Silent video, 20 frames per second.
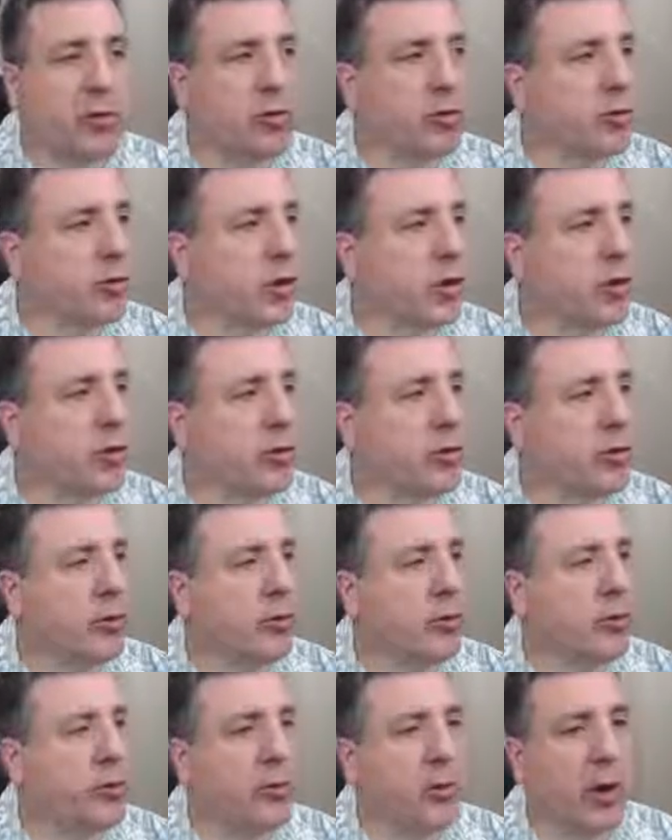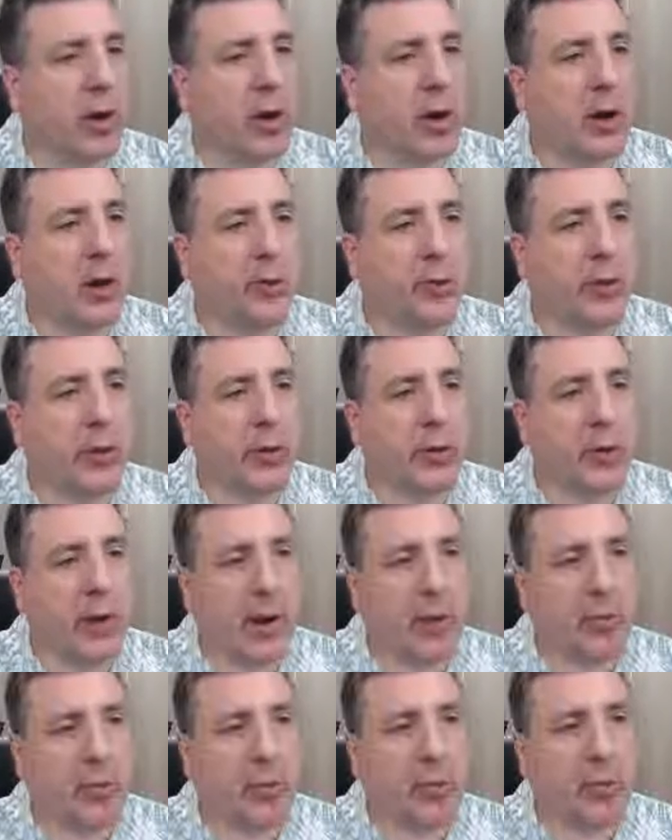structures of the
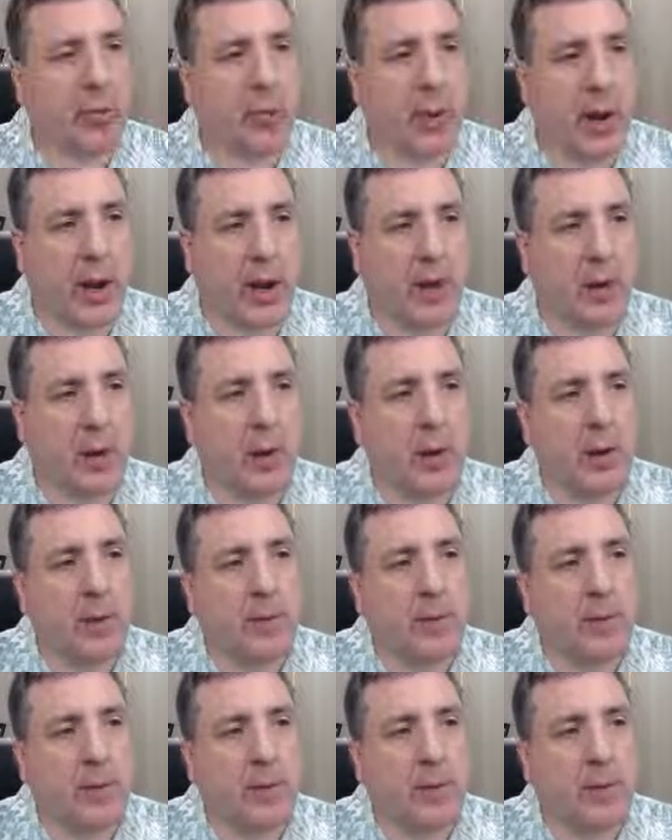thoracic spine.